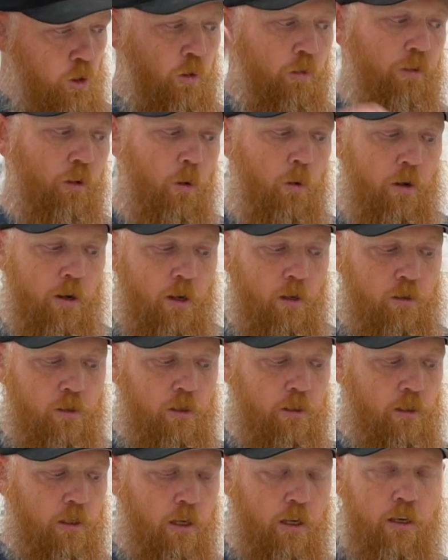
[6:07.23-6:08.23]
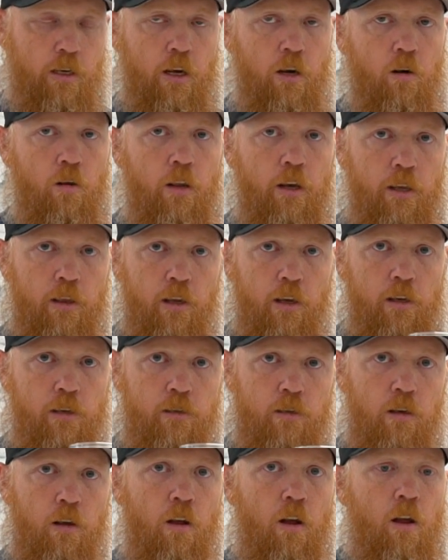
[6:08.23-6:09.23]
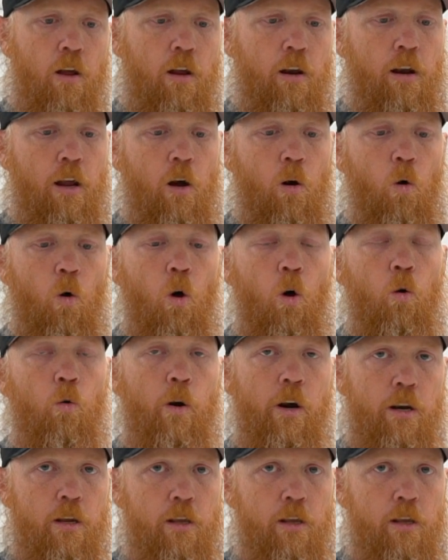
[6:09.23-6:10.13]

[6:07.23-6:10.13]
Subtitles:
fluid ounces a container like this. Now already